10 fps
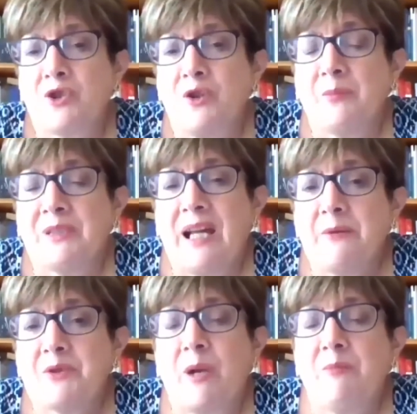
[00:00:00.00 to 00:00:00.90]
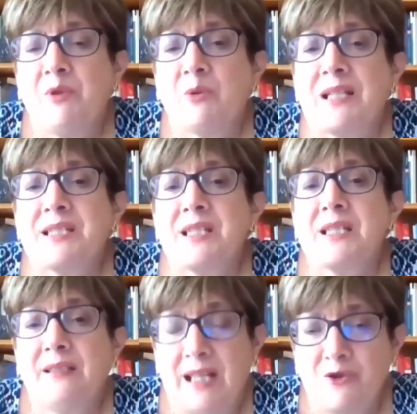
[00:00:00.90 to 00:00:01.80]
sometimes tribunals,
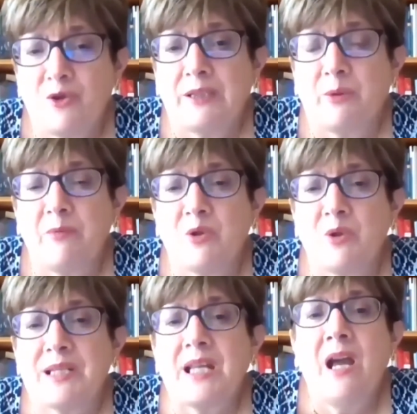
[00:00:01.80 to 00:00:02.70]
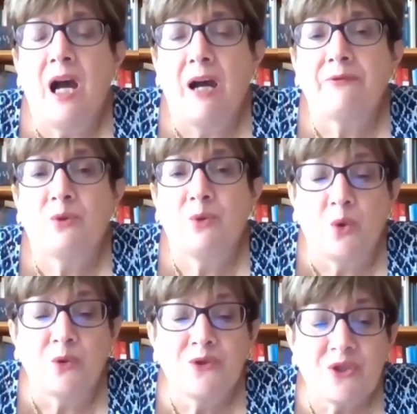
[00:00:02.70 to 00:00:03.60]
national tribunals, have
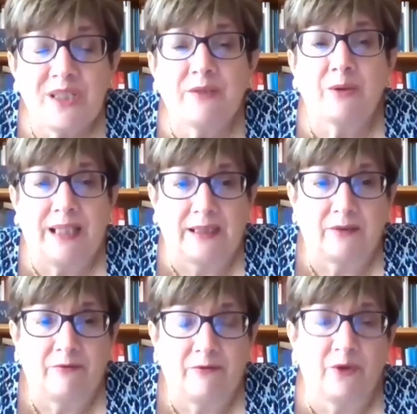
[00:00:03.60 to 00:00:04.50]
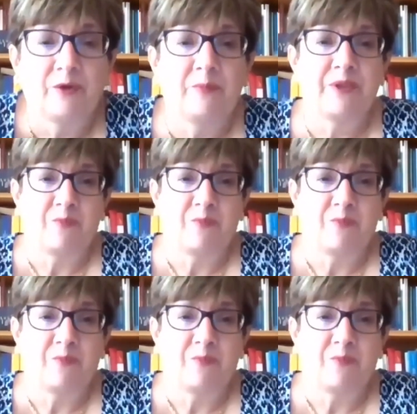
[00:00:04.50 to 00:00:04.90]
to consider that from the